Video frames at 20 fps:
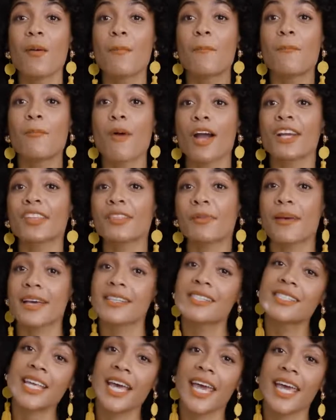Mark the
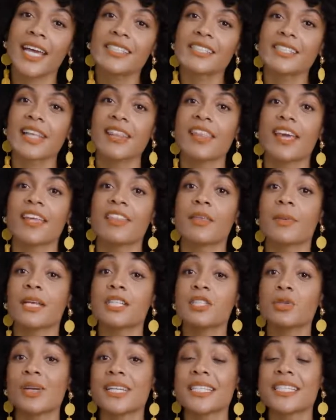best takes, then lay them
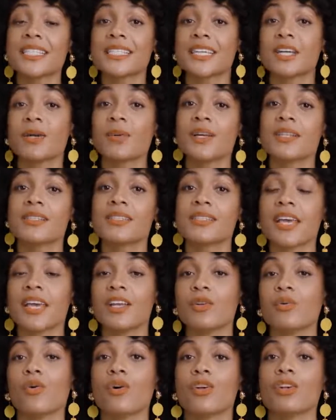into a sequence
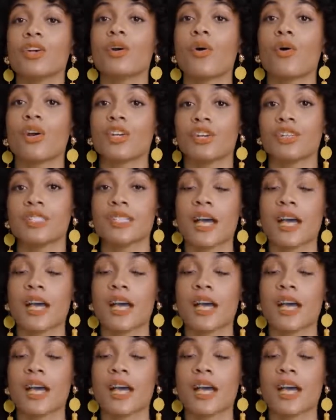in order on your